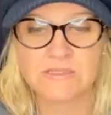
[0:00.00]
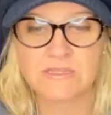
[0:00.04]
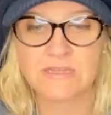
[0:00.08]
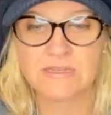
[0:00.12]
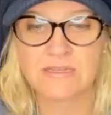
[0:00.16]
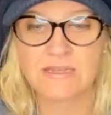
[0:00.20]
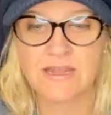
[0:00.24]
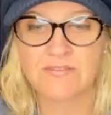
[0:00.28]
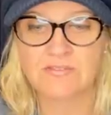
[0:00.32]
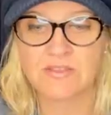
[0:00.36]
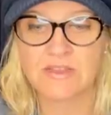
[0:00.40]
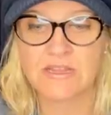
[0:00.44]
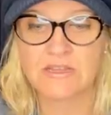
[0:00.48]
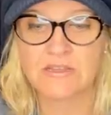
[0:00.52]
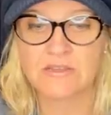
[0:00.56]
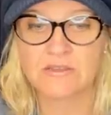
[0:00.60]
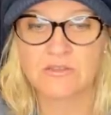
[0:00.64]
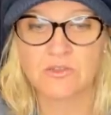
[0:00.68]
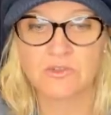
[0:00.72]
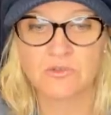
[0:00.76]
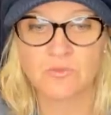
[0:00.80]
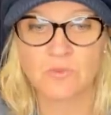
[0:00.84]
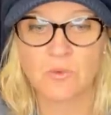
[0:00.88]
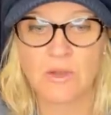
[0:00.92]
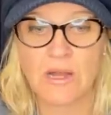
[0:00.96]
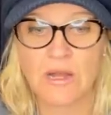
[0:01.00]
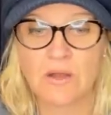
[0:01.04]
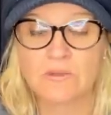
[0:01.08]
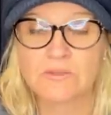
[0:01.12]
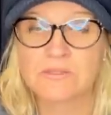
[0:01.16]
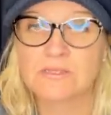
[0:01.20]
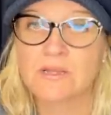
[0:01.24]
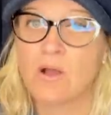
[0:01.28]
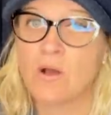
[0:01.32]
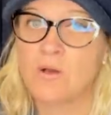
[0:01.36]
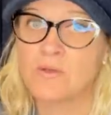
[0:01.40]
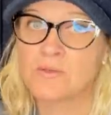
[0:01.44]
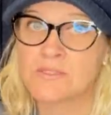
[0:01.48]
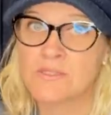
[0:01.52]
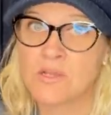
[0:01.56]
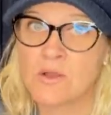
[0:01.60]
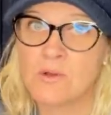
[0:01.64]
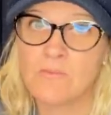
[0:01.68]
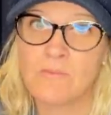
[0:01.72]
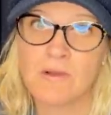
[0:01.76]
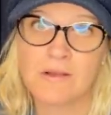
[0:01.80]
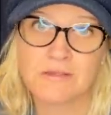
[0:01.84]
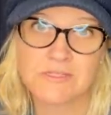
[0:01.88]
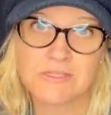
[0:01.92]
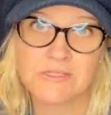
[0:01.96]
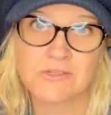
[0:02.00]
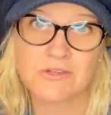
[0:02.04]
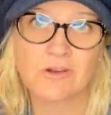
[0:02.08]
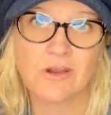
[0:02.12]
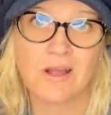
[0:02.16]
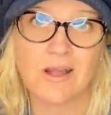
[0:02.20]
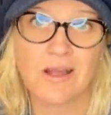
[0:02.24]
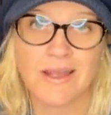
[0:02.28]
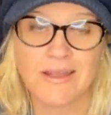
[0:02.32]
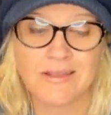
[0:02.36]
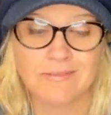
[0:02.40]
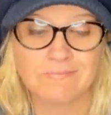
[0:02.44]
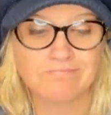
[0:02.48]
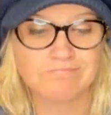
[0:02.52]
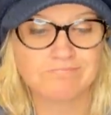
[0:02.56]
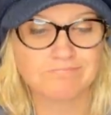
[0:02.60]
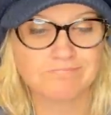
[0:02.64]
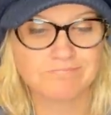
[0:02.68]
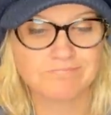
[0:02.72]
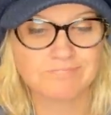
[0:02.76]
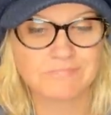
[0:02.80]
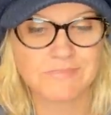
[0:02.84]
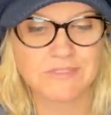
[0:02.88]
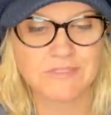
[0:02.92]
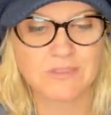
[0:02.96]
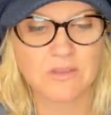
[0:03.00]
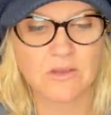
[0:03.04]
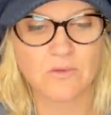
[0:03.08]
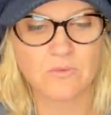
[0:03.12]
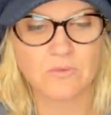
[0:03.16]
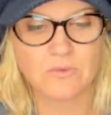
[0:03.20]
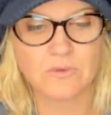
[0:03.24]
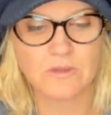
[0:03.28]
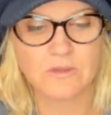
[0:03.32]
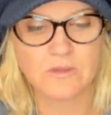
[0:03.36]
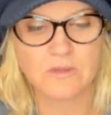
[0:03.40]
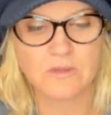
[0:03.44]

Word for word: can definitely do well. Also Monster High. So,